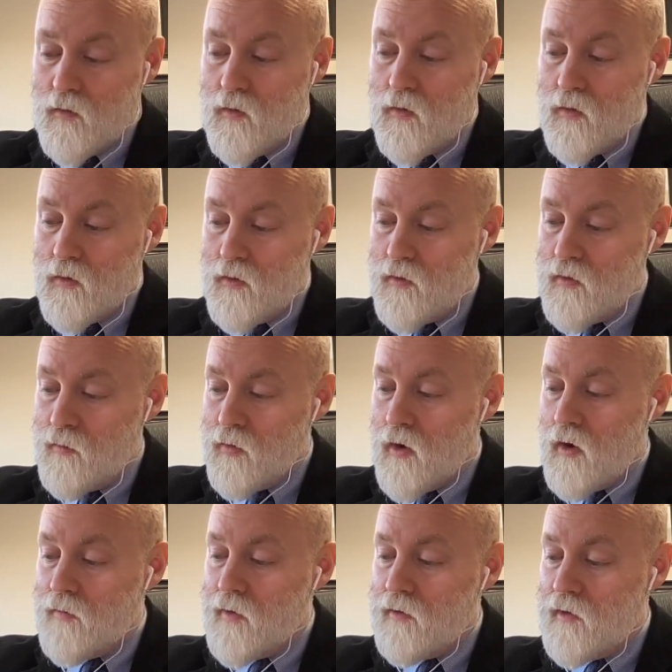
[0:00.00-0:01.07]
or the
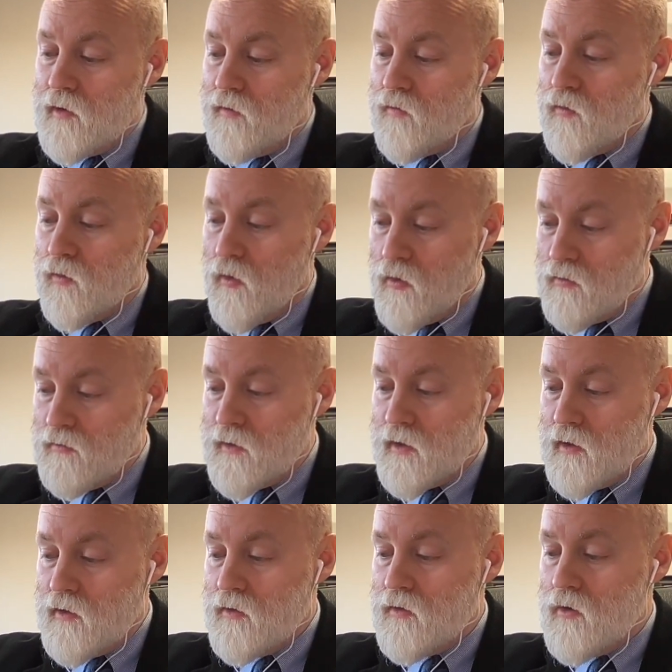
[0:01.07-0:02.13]
probability of
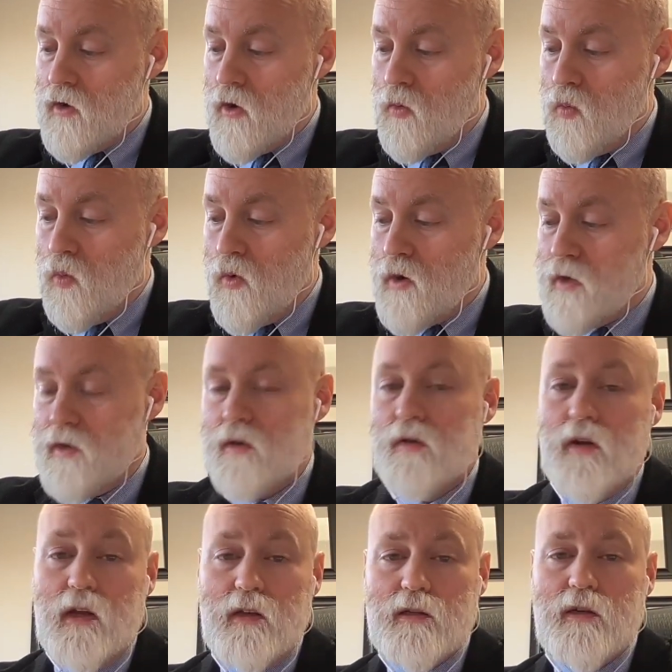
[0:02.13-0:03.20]
rolling a 1.
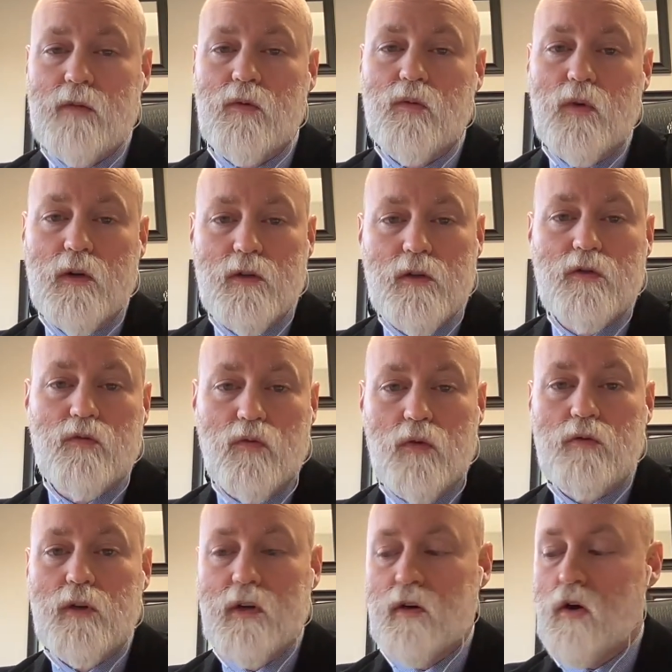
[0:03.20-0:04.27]
Not a sum of 1, just
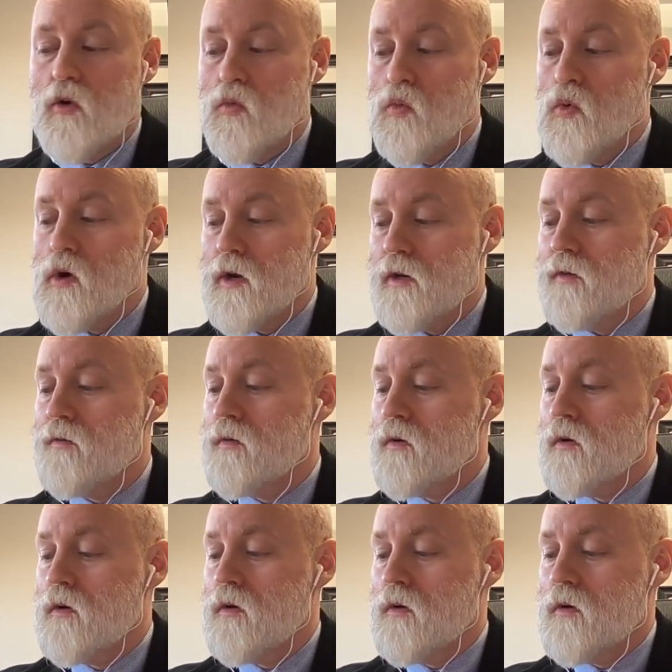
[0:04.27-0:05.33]
rolling a 1.
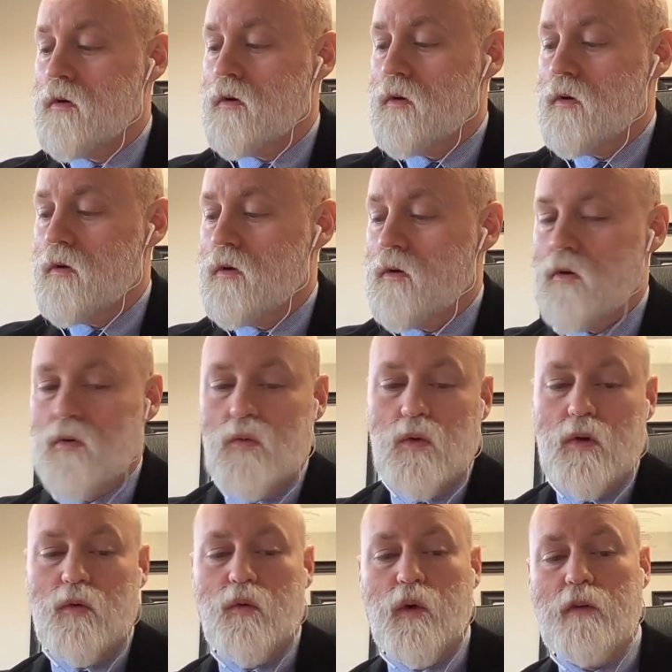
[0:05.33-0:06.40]

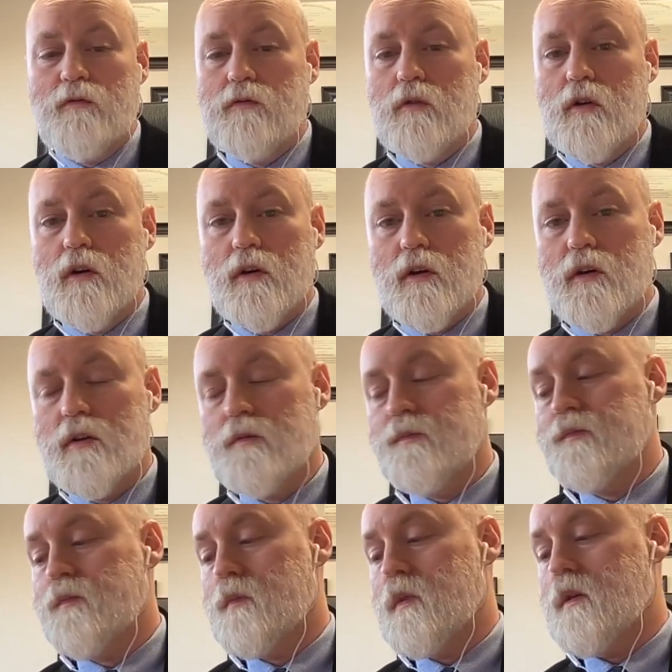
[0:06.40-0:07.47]
Well, if we look
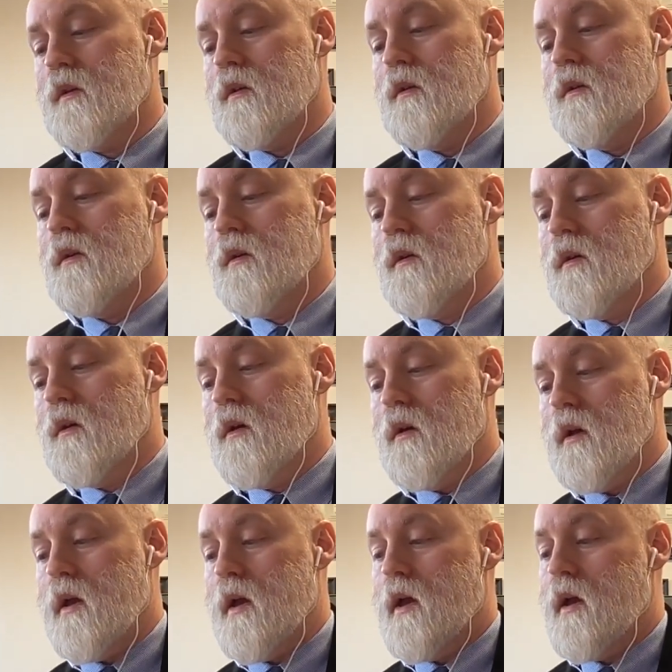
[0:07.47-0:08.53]

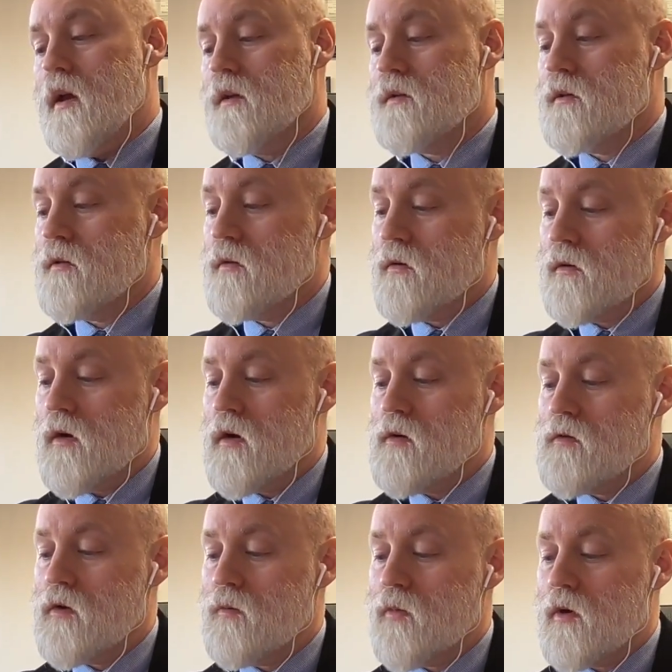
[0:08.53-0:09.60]
at
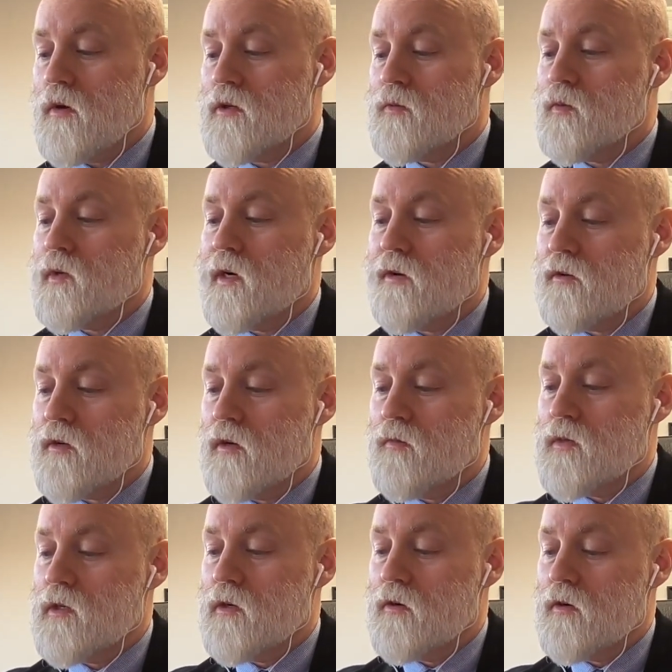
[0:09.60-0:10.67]
all our possible
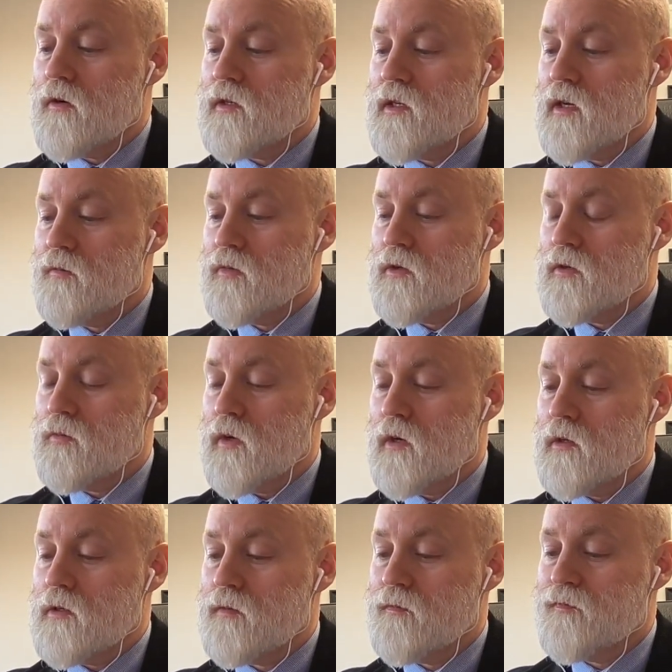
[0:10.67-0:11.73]
outcomes here in our sample
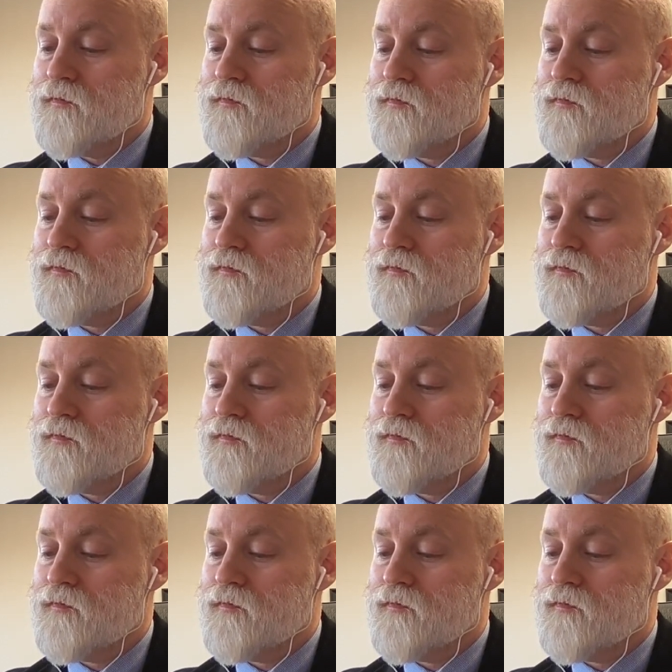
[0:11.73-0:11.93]
space,